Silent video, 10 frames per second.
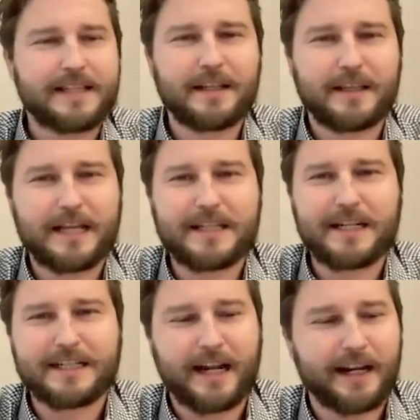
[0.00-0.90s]
that's that's
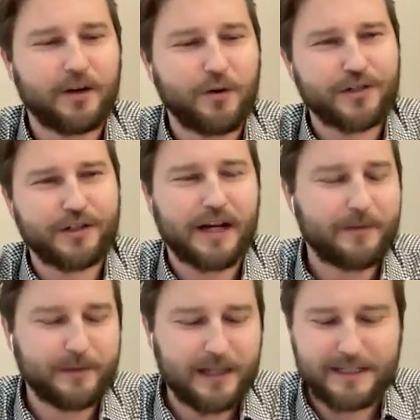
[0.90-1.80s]
an exciting question.
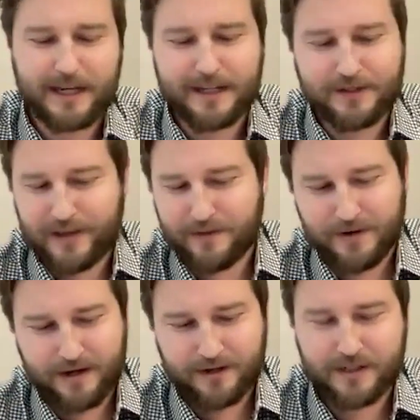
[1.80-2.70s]
I would like to answer that
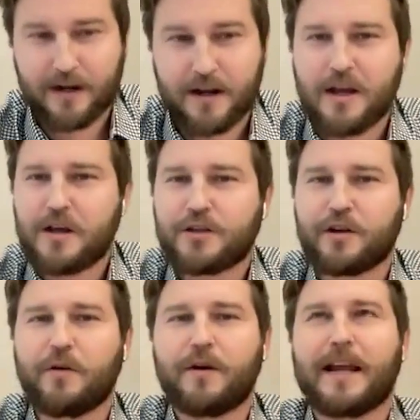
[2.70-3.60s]
one, Harrison.
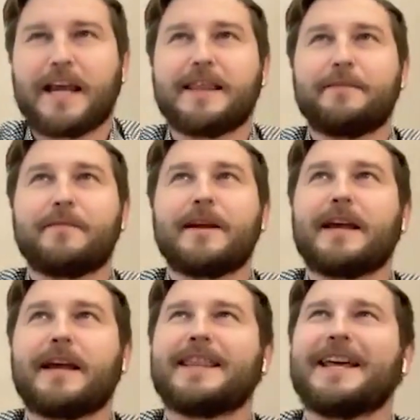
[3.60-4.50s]
So Please. in the
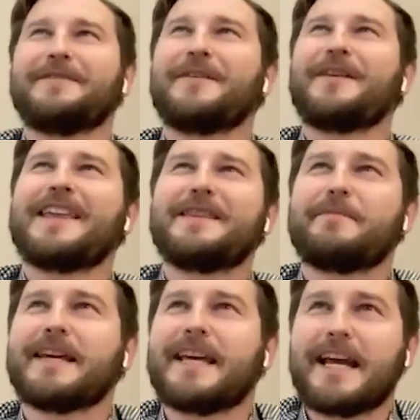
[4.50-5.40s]
in the in
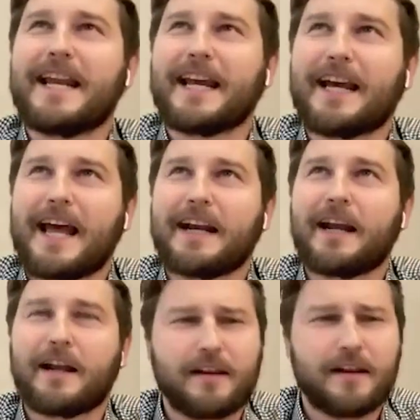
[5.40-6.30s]
the beginning,
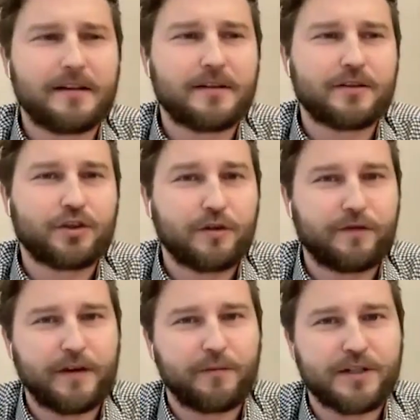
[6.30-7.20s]
and uh,
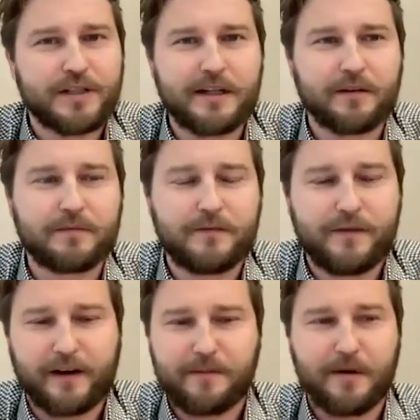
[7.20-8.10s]
truthfully, we're still
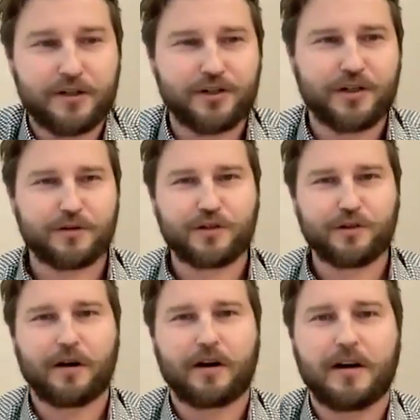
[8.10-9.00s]
very much so
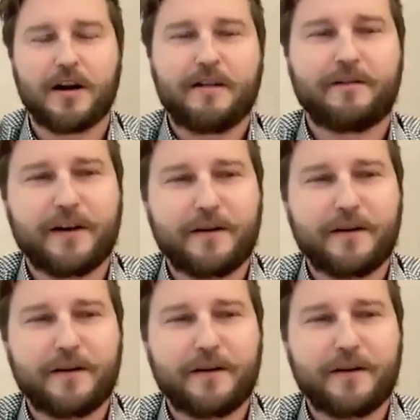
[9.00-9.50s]
to we're our. Probably